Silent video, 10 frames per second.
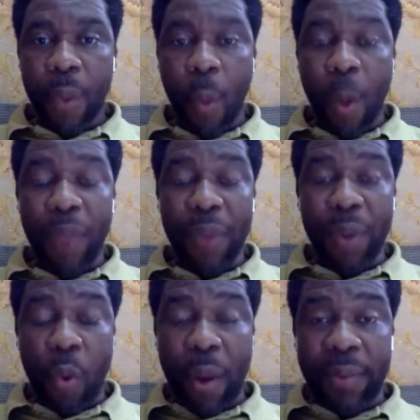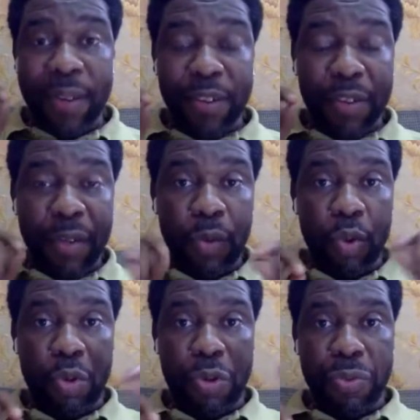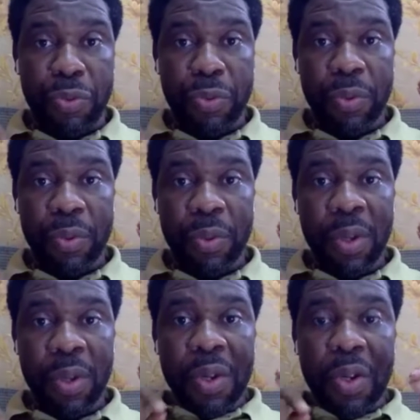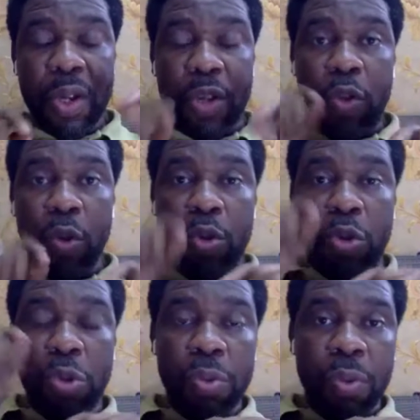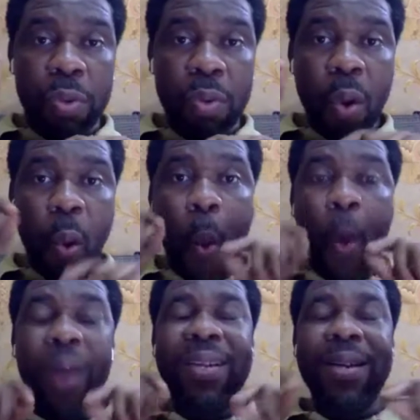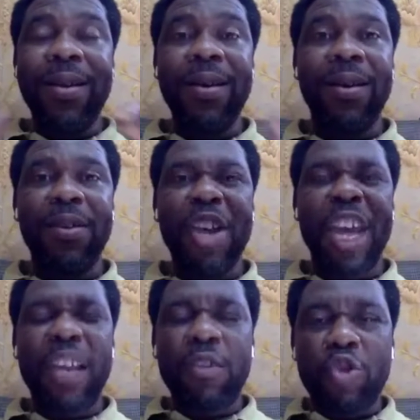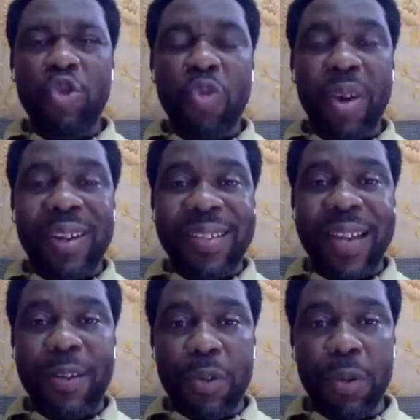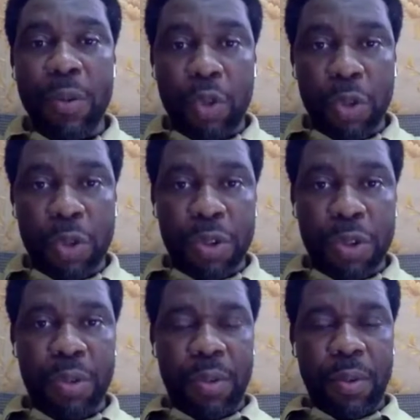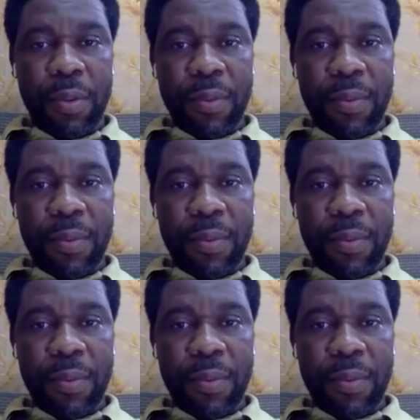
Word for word: One of the greatest things to do is to do what God instructed you to do.